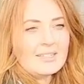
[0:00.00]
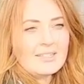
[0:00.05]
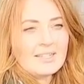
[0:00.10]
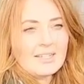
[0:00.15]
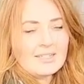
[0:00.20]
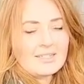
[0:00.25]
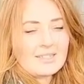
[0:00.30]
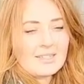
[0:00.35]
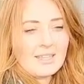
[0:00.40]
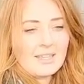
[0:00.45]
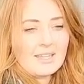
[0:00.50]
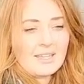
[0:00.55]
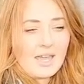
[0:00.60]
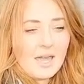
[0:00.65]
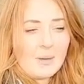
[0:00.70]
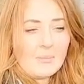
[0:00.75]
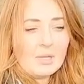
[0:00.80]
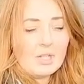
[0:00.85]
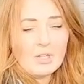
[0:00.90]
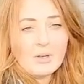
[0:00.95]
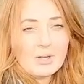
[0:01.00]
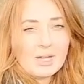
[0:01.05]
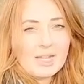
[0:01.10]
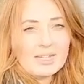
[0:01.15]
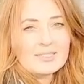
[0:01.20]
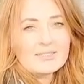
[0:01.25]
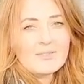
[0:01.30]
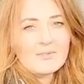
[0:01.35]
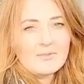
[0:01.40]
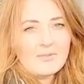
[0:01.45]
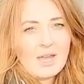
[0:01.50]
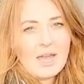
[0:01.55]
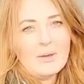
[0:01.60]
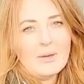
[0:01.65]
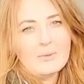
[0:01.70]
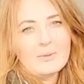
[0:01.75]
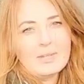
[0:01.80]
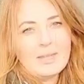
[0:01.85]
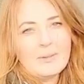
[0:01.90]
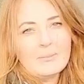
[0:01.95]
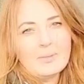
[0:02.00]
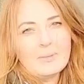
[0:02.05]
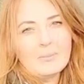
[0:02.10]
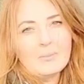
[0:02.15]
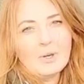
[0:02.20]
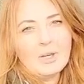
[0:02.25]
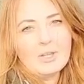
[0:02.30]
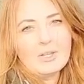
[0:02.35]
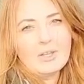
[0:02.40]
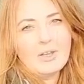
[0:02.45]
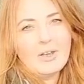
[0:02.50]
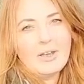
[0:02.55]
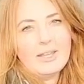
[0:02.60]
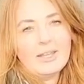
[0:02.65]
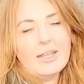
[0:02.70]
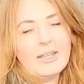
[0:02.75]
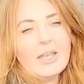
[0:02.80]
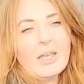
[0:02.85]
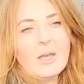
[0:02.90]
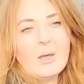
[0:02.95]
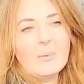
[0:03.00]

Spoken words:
slugs can come along and devour them in one night,